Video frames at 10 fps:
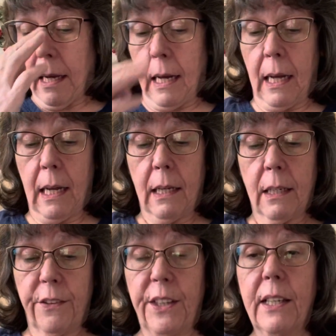
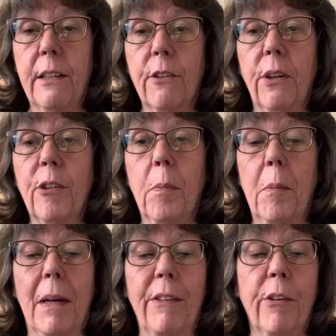And this is going to be
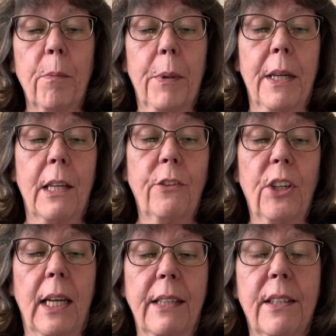my front page,
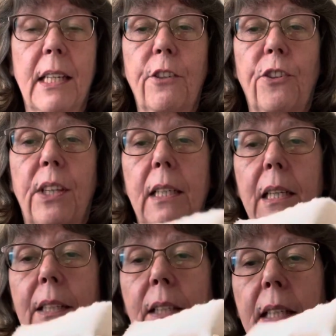and I stitched this last